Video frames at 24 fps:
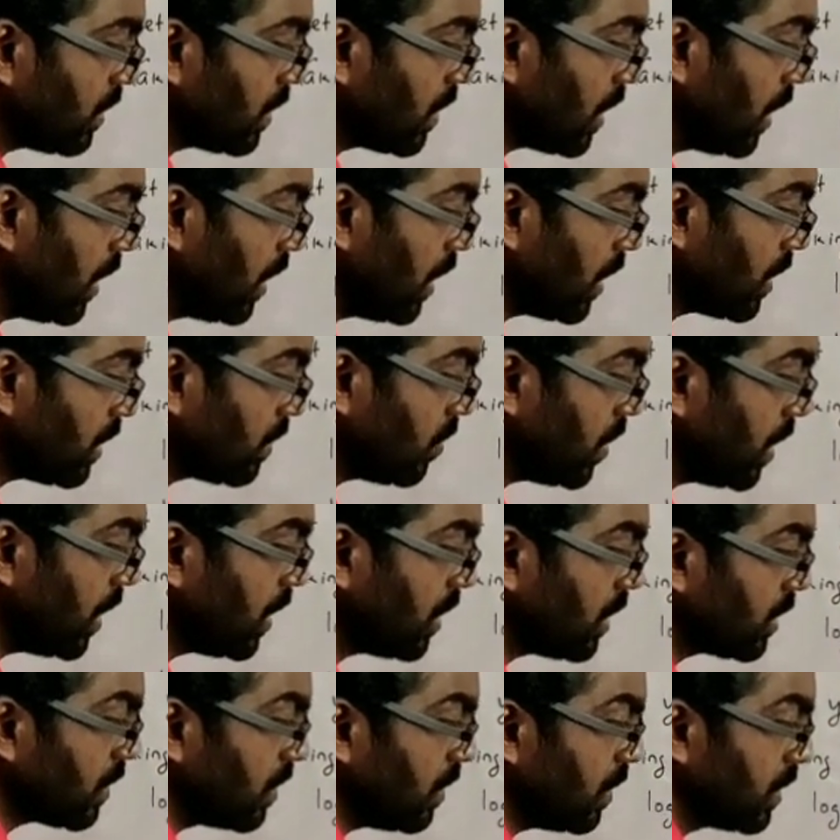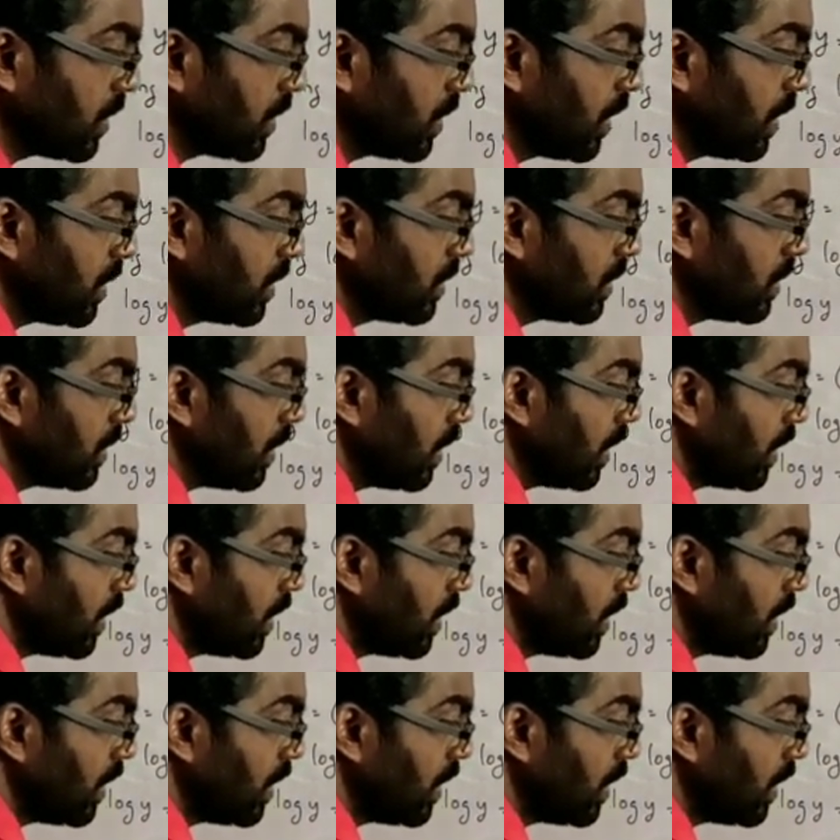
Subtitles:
sin x minus cos x